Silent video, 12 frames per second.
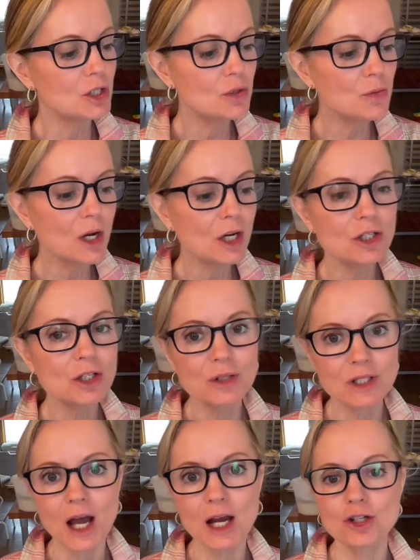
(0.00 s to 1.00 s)
what you want to do
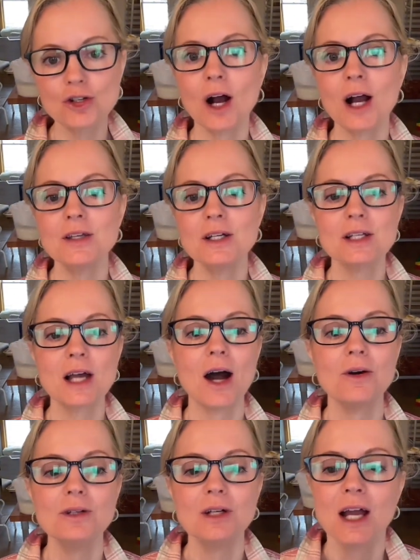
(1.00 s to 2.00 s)
is kind of try these
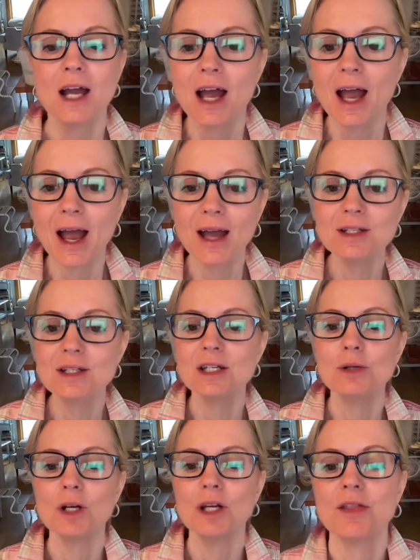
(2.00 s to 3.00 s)
out and
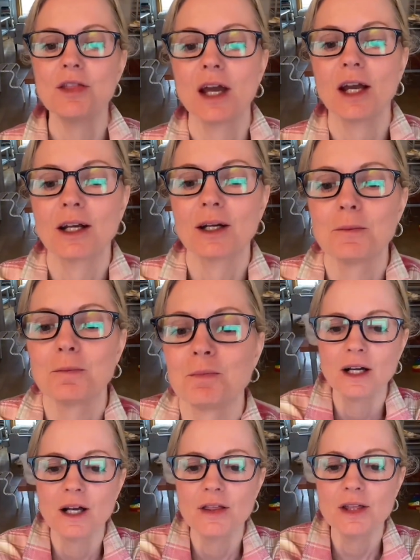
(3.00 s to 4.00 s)
see what you think.
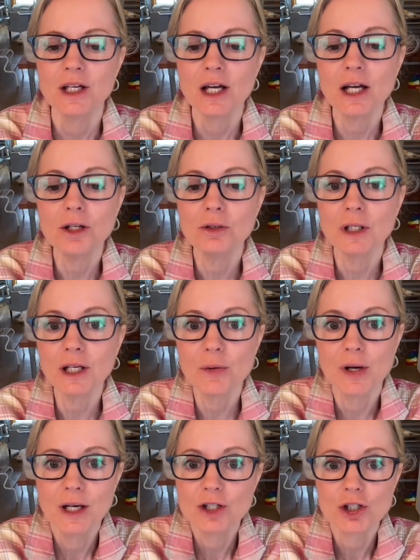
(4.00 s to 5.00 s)
The yellow
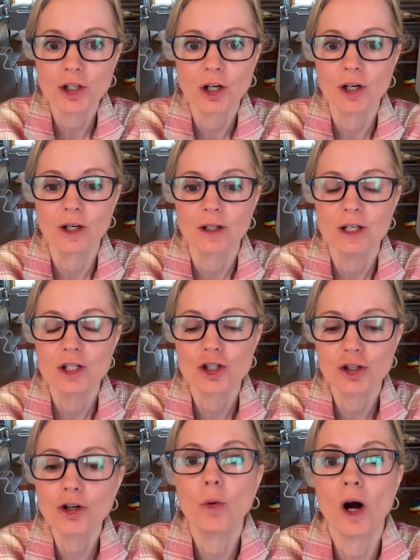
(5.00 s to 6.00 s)
liquid is sugar. It's
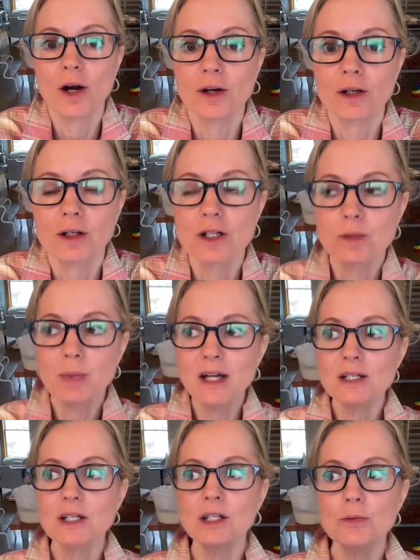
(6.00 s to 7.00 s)
sugar water. Because
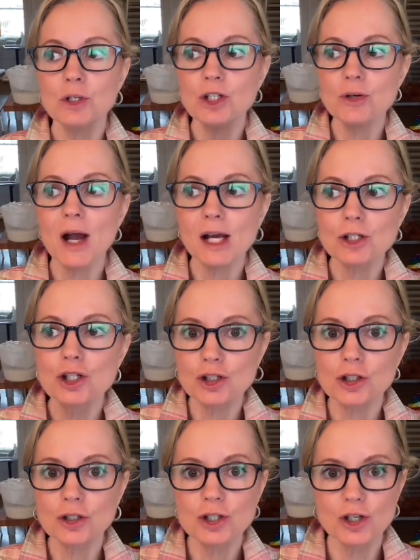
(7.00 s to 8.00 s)
basically when you add
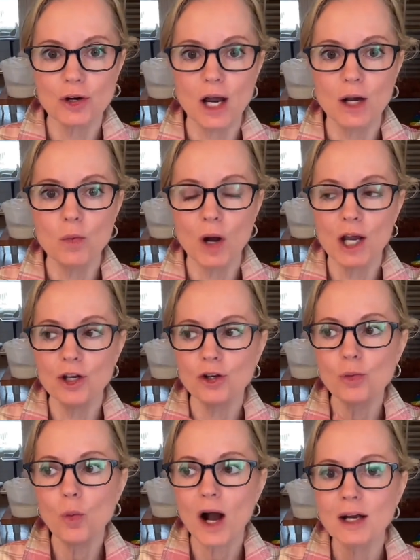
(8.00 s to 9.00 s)
sugar to your egg white,
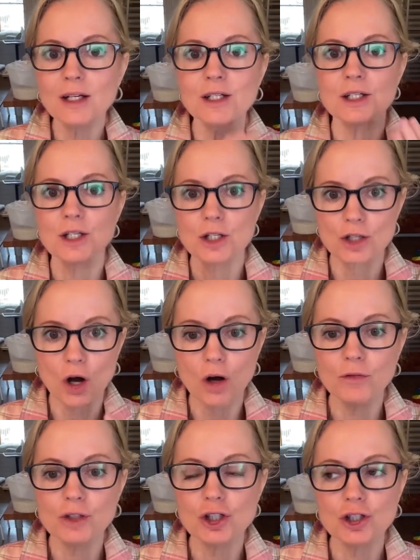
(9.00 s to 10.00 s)
you're wanting to
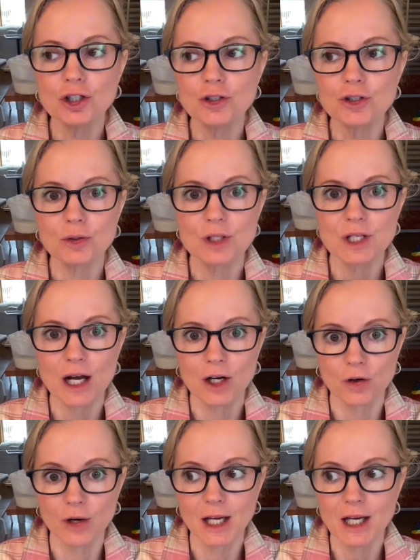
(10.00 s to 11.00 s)
dissolve the sugar so it's
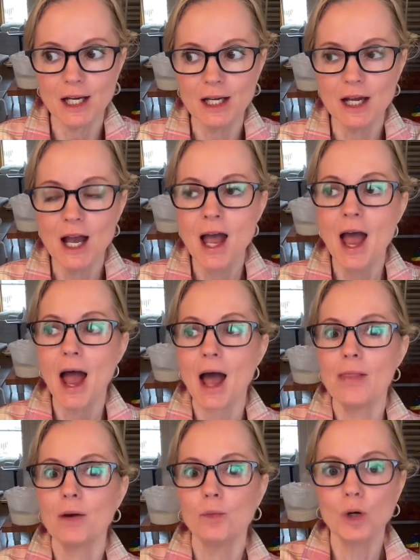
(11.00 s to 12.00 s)
not grainy.
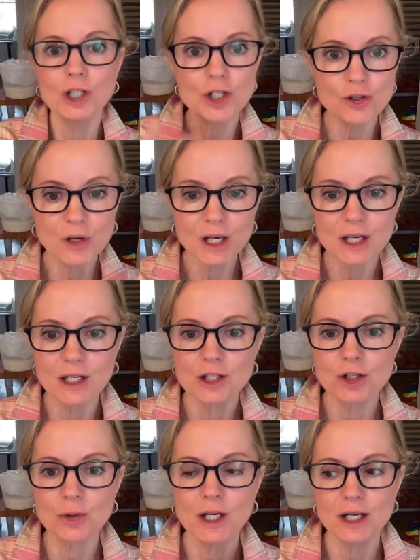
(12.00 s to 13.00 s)
And then once you get it
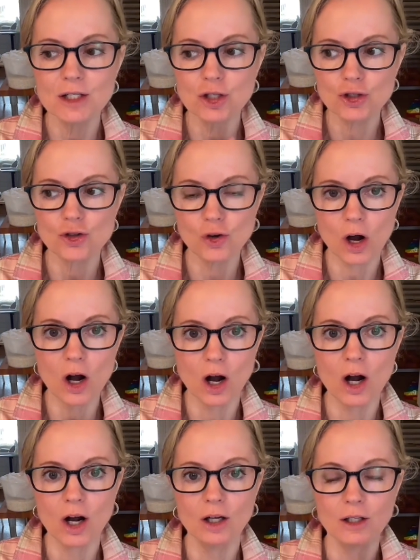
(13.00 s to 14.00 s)
into a nice
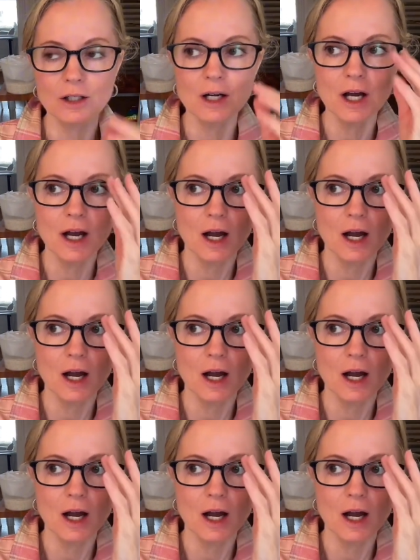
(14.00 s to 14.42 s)
strong,